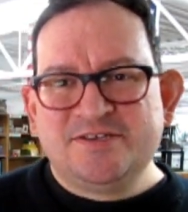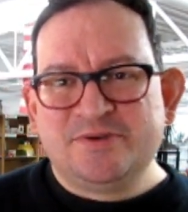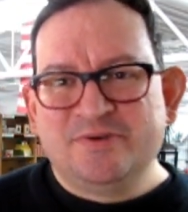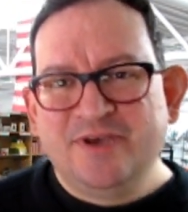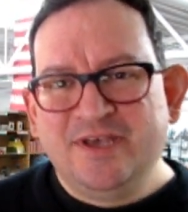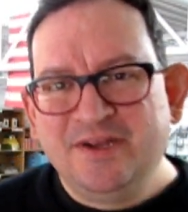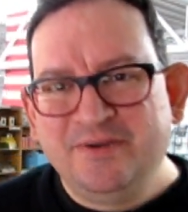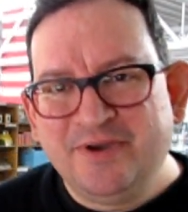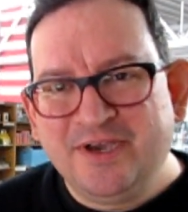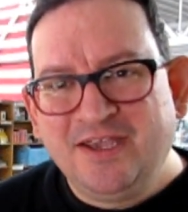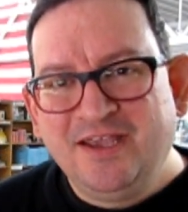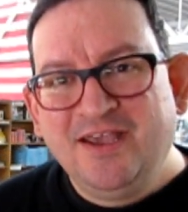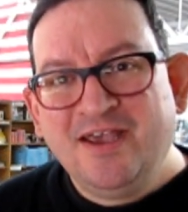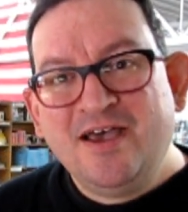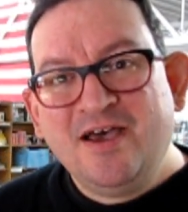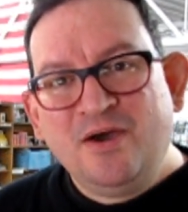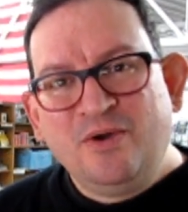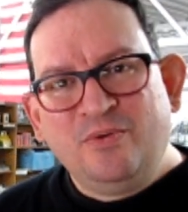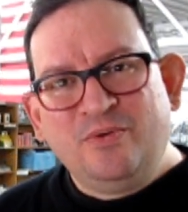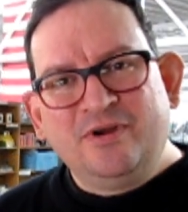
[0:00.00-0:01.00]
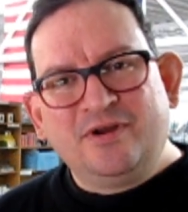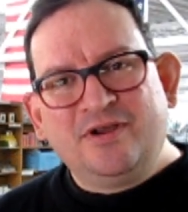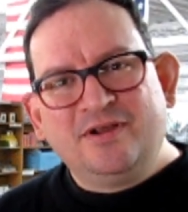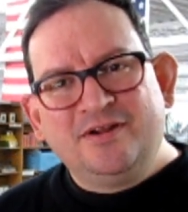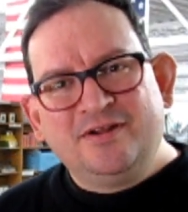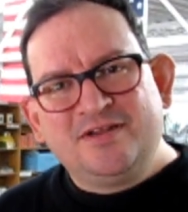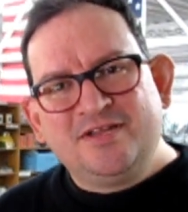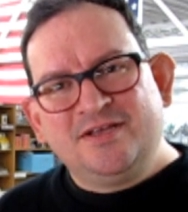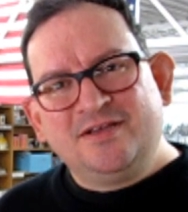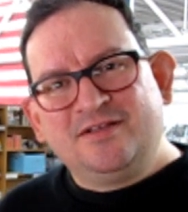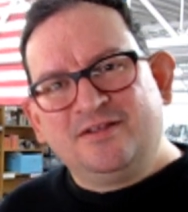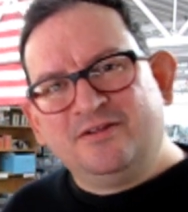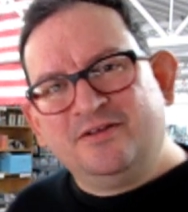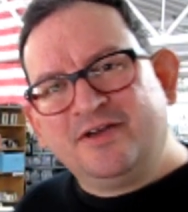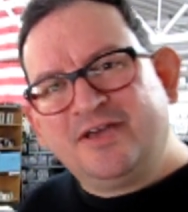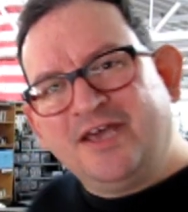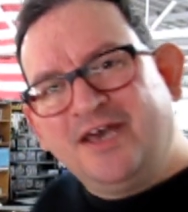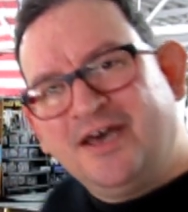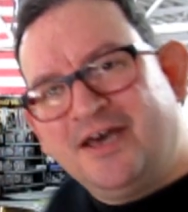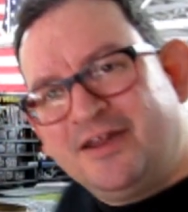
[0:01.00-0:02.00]
So anyway, we're going to take a
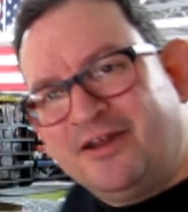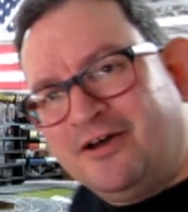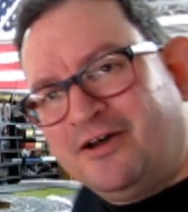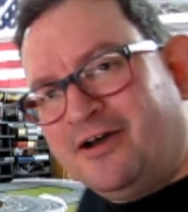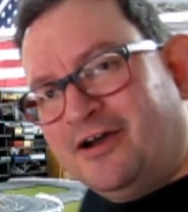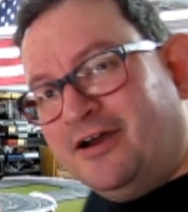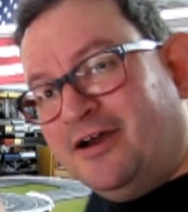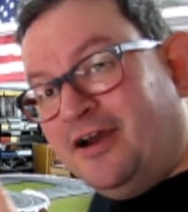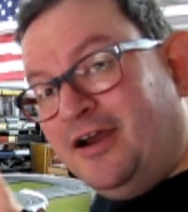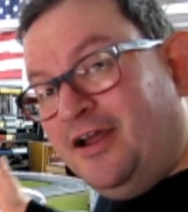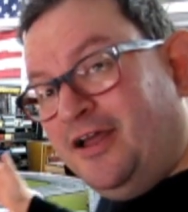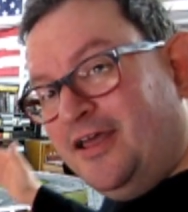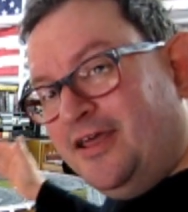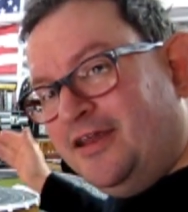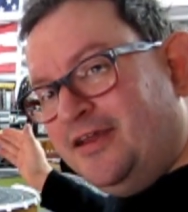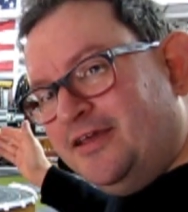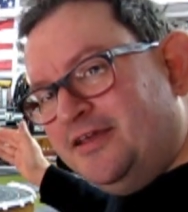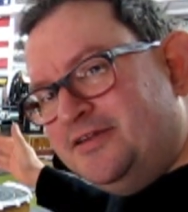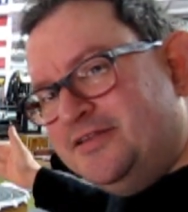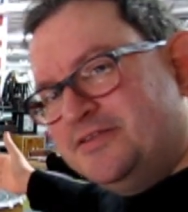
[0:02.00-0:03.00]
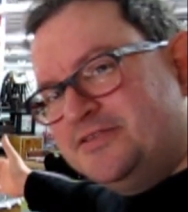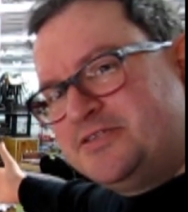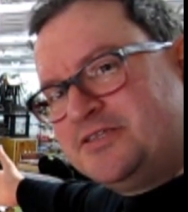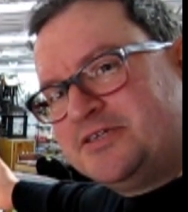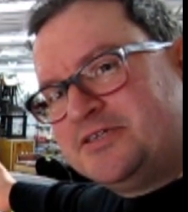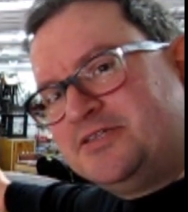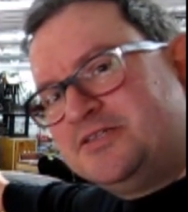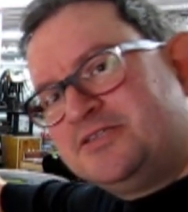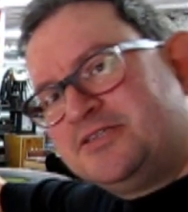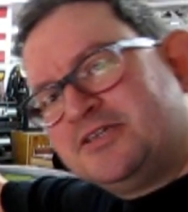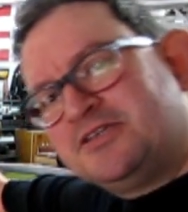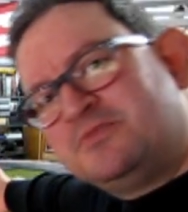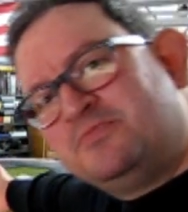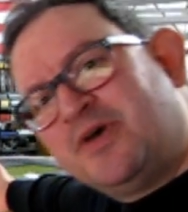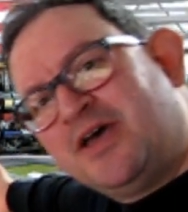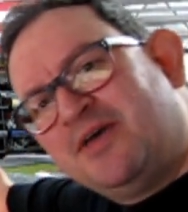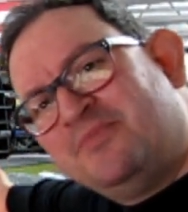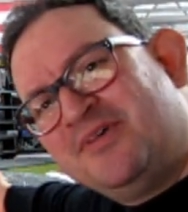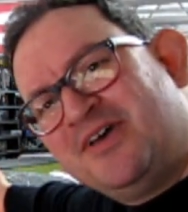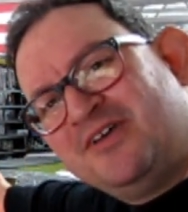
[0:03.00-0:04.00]
look at our nineteen sixty-six
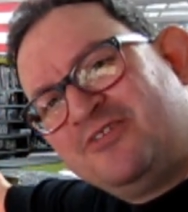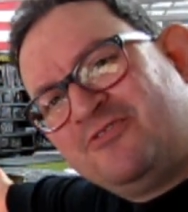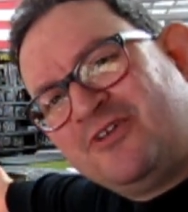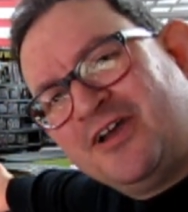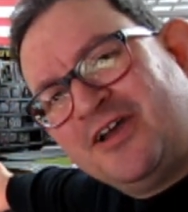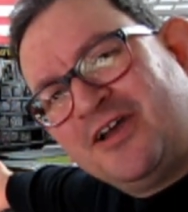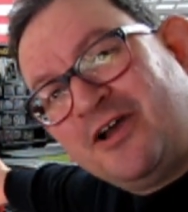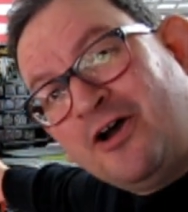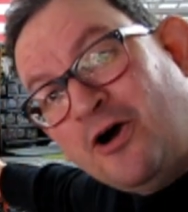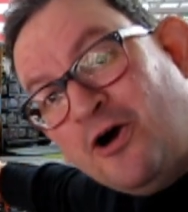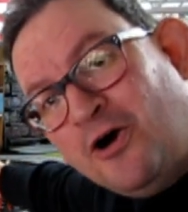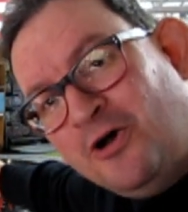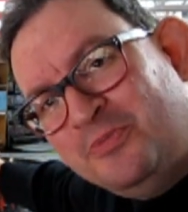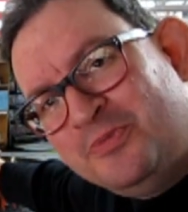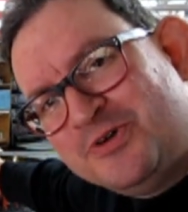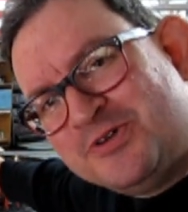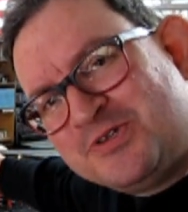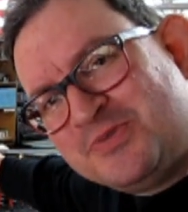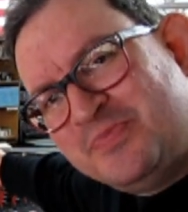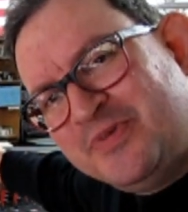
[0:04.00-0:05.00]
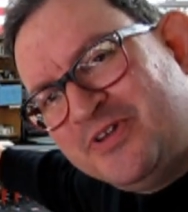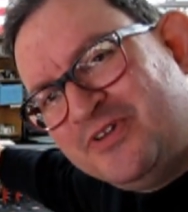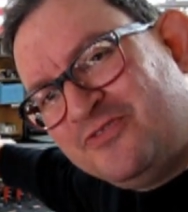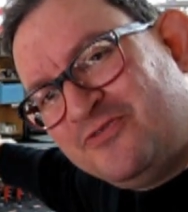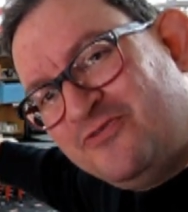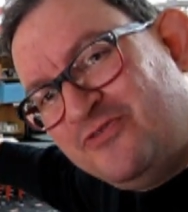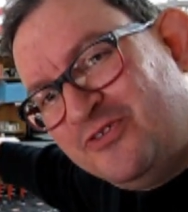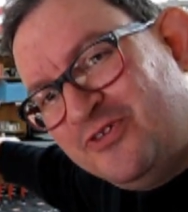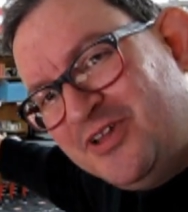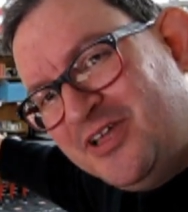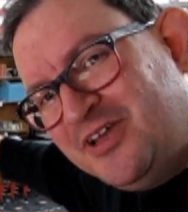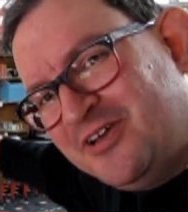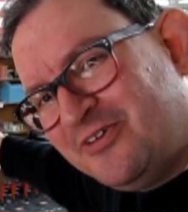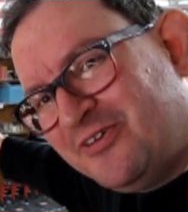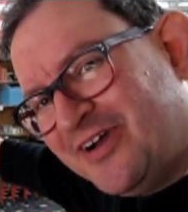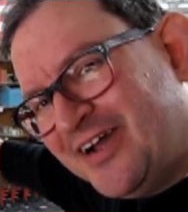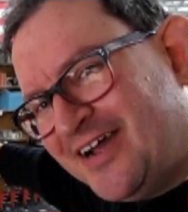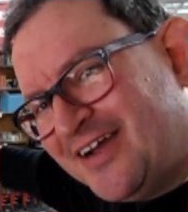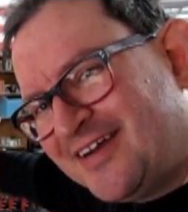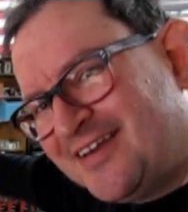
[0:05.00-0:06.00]
Batman track, almost built fully
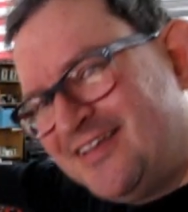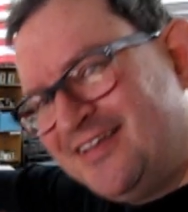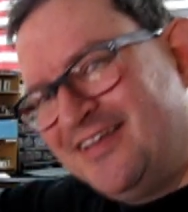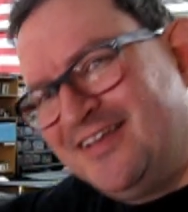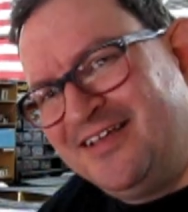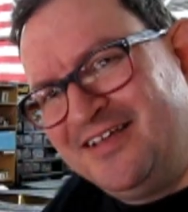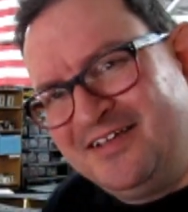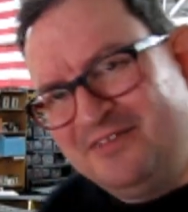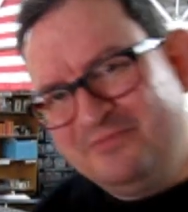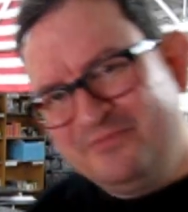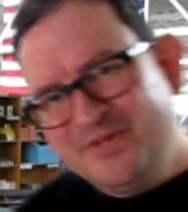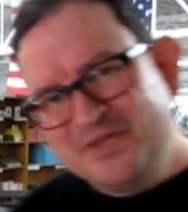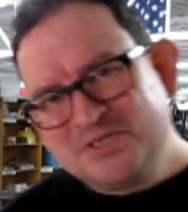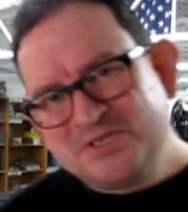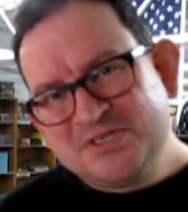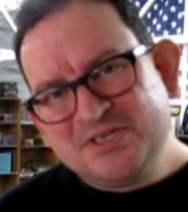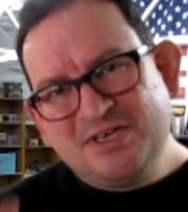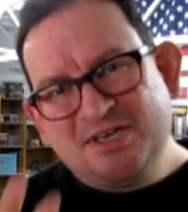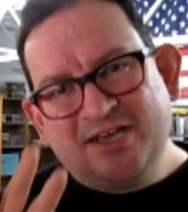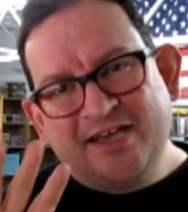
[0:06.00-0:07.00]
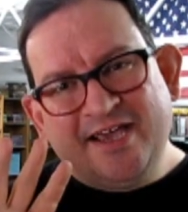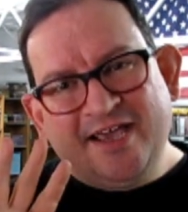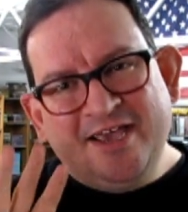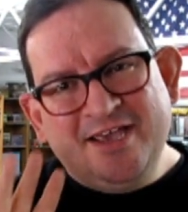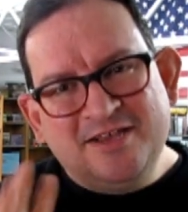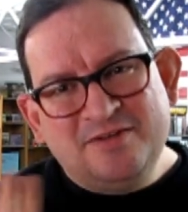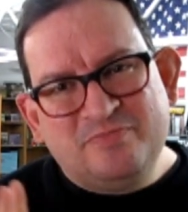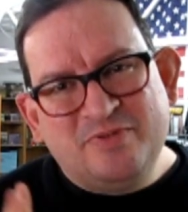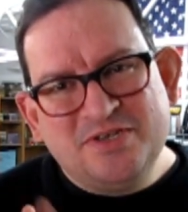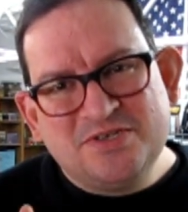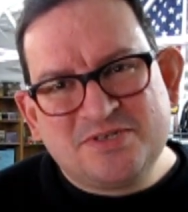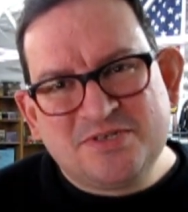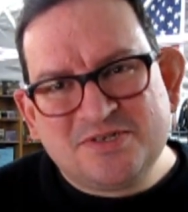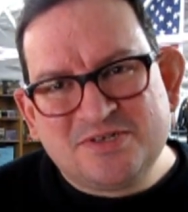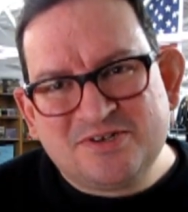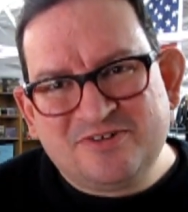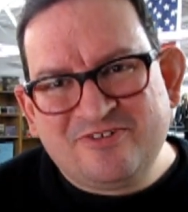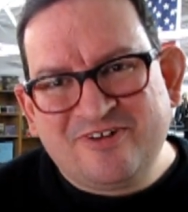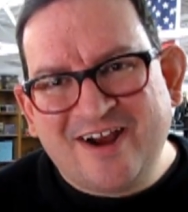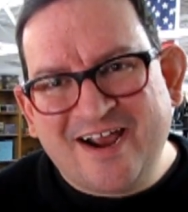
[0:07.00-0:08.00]
correct, missing eight
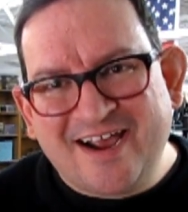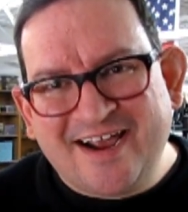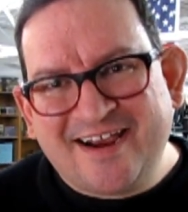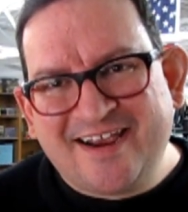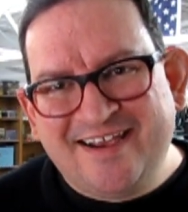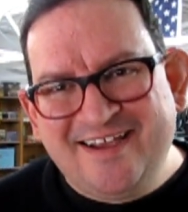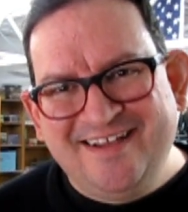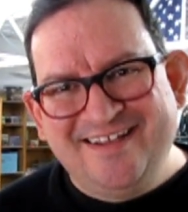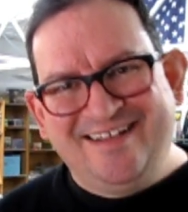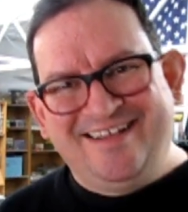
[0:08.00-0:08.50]
pieces of track,